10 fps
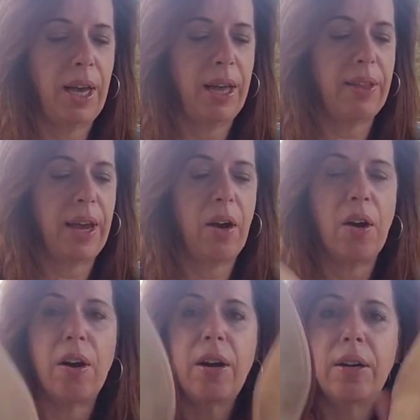And they
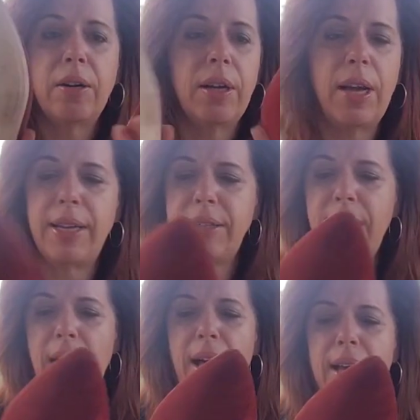are a
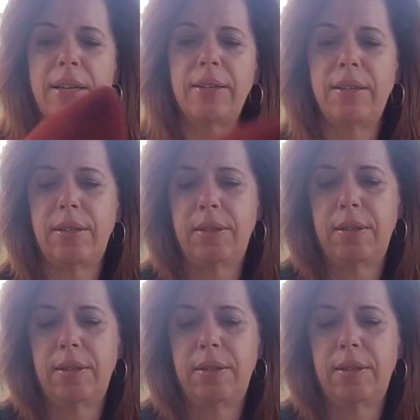size